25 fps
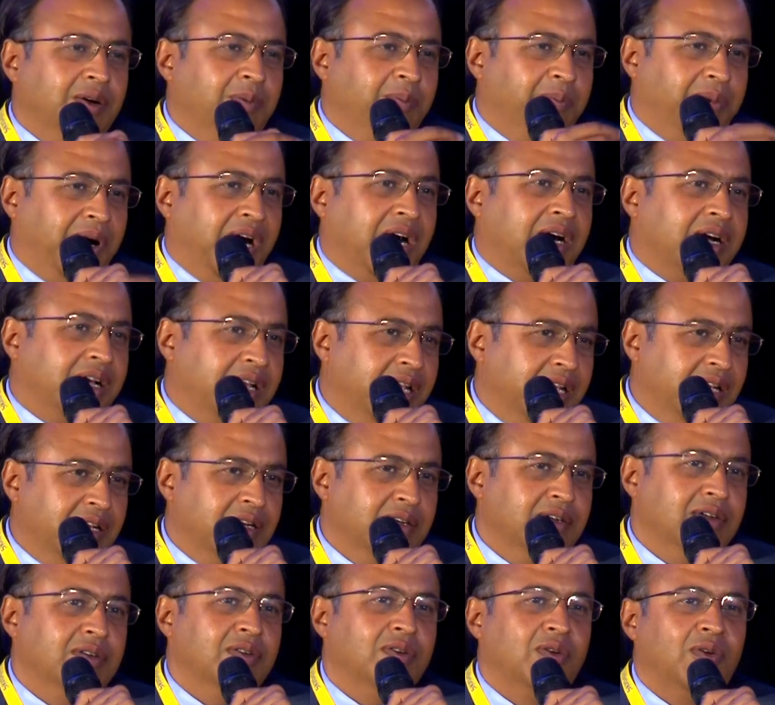
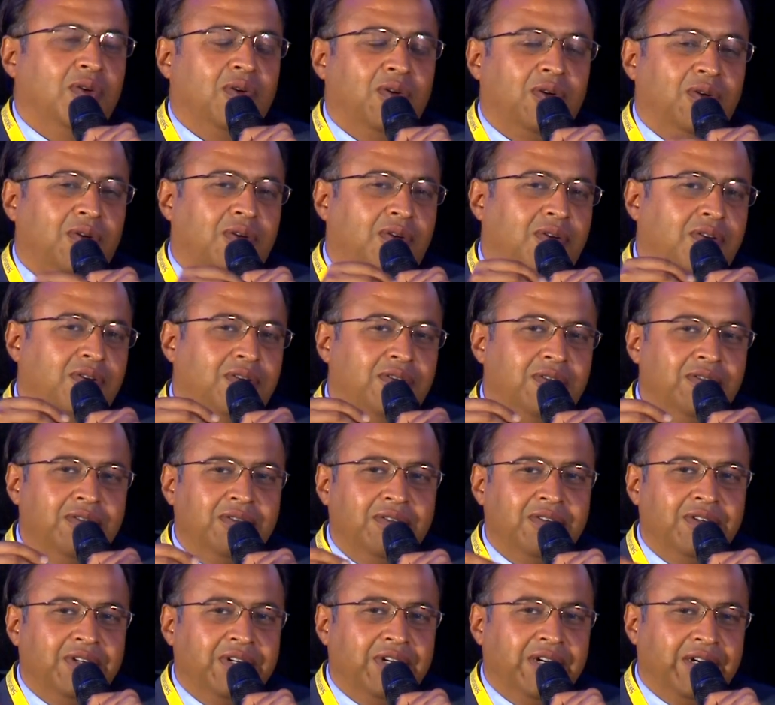parking or
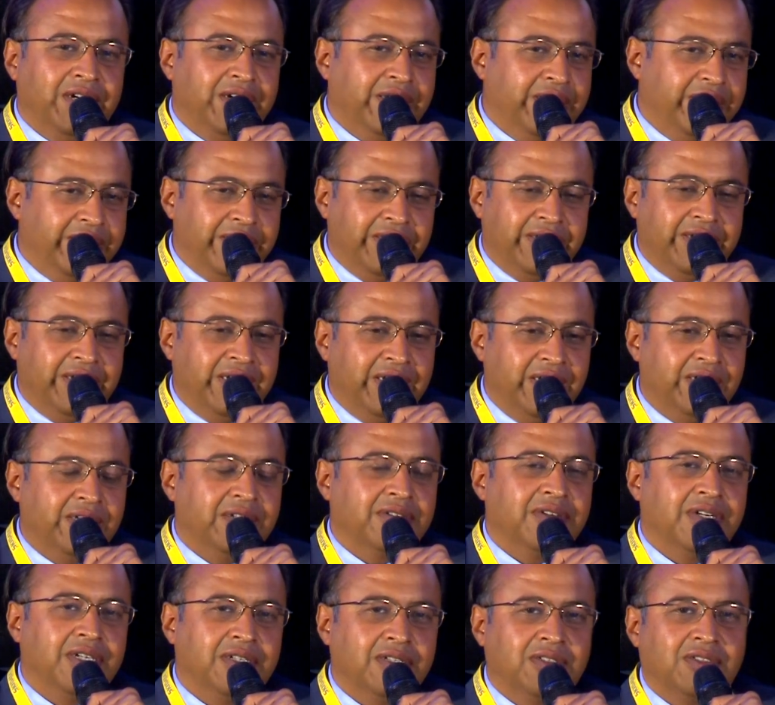
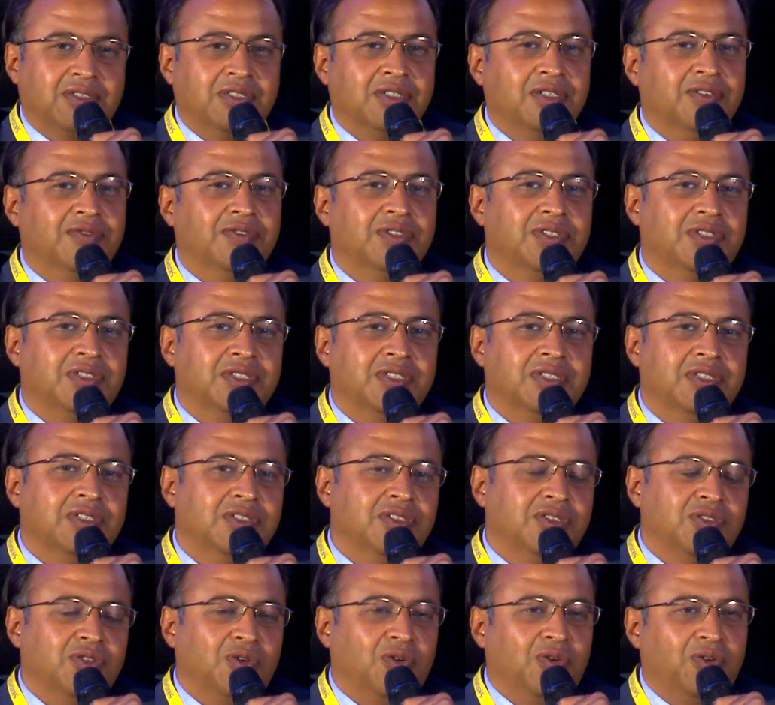integrated
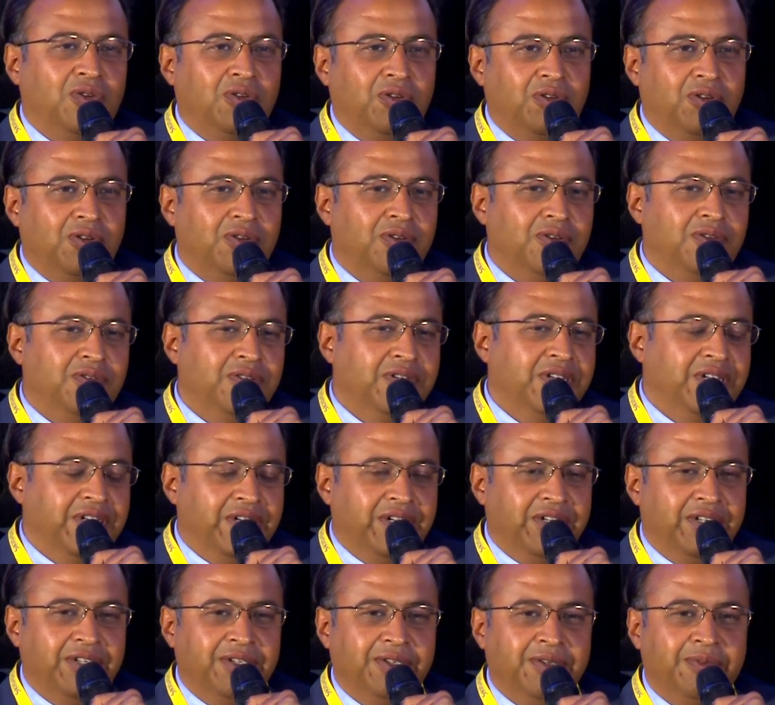services or
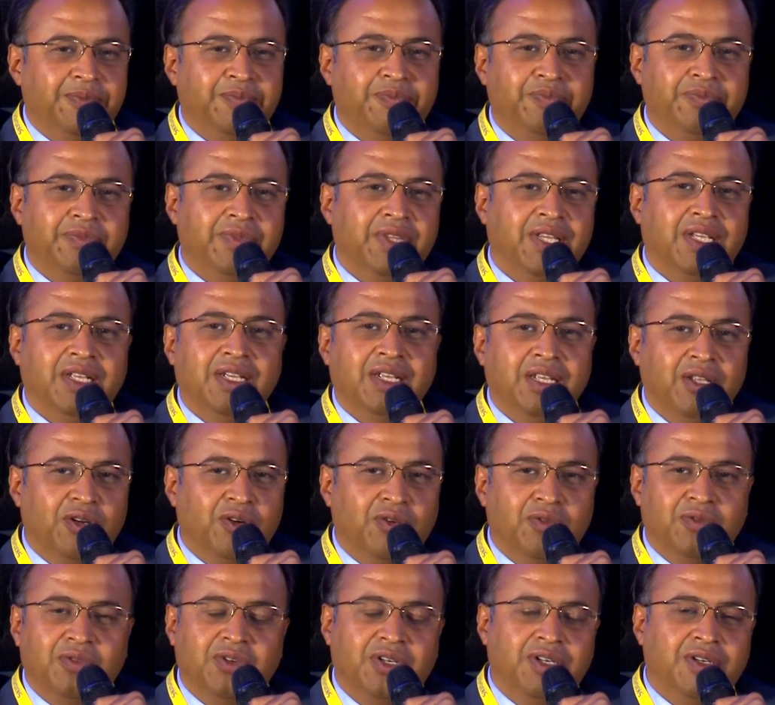
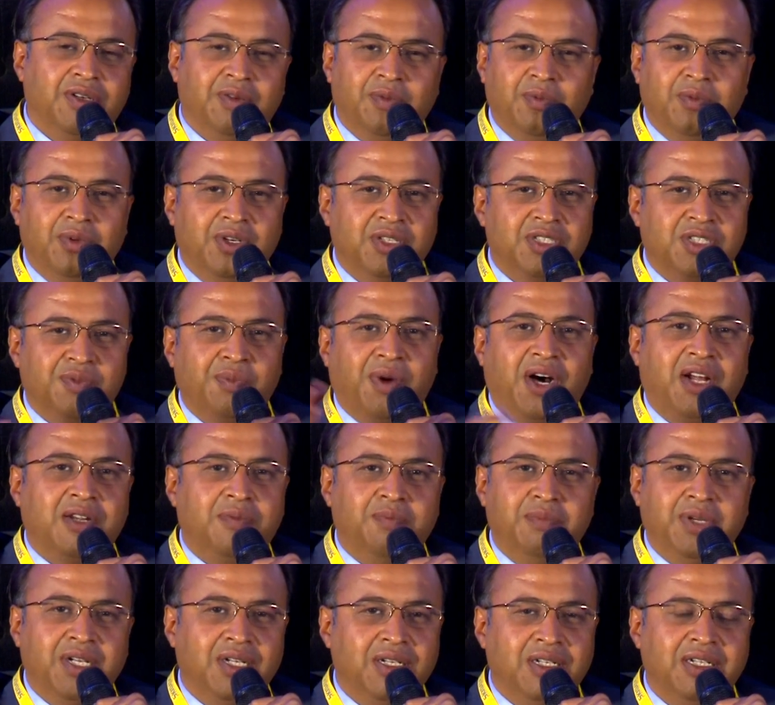a
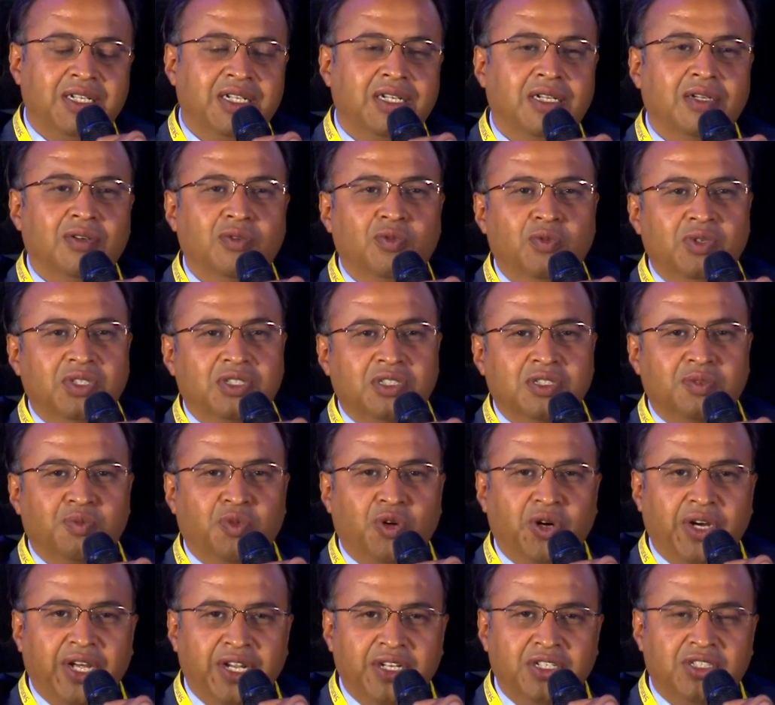smart building which is
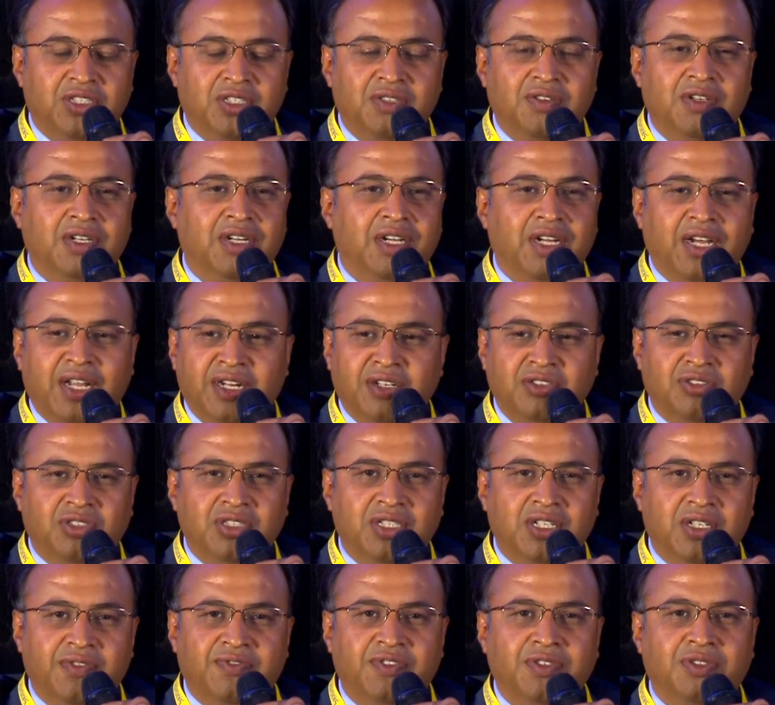more
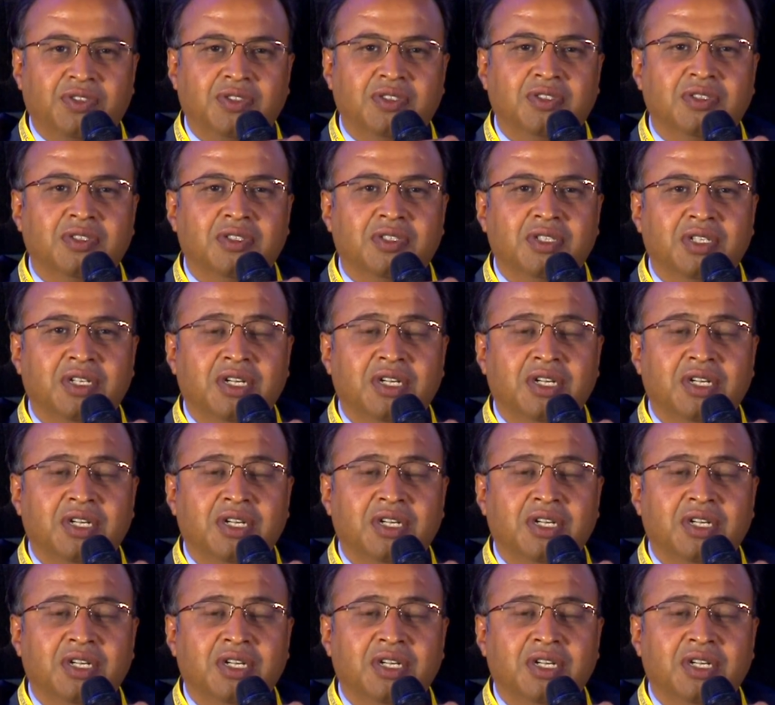energy efficient.